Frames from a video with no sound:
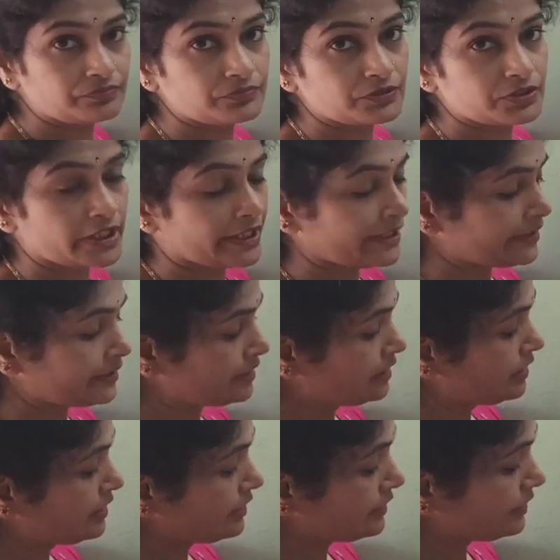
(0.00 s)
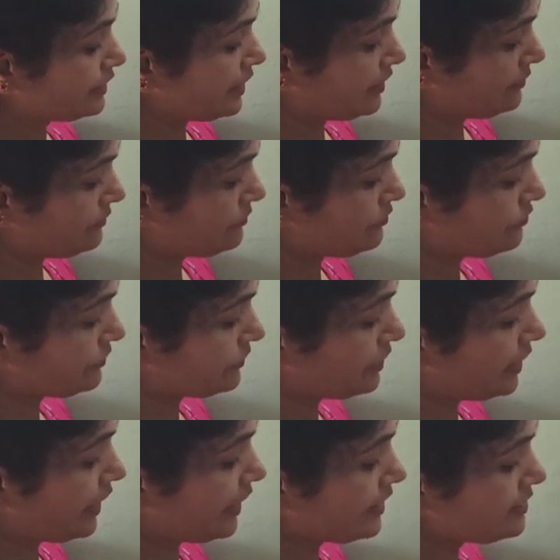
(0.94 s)
Correct? Then
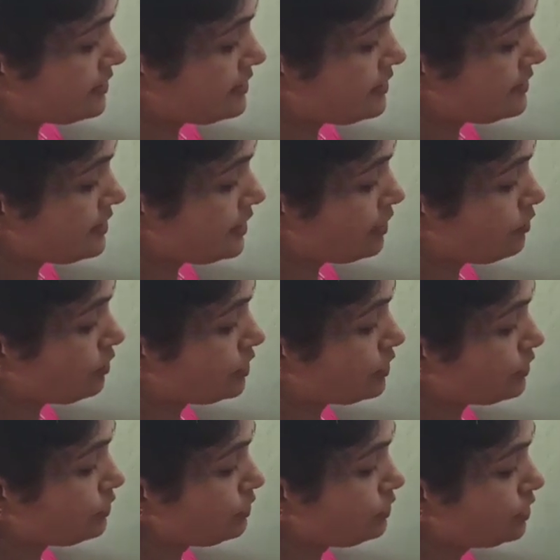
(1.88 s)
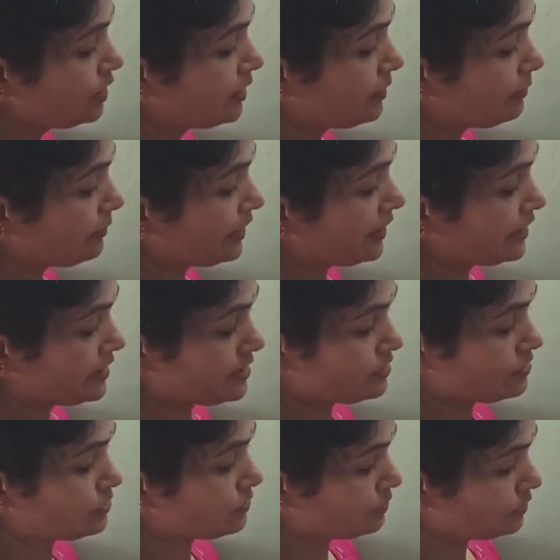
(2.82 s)
x is equal to
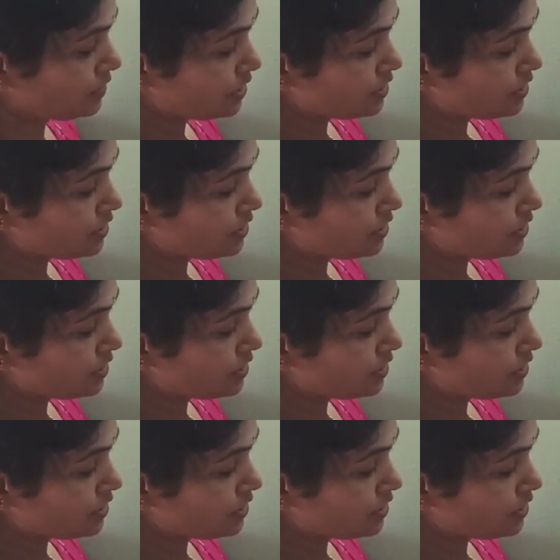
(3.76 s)
minus 2.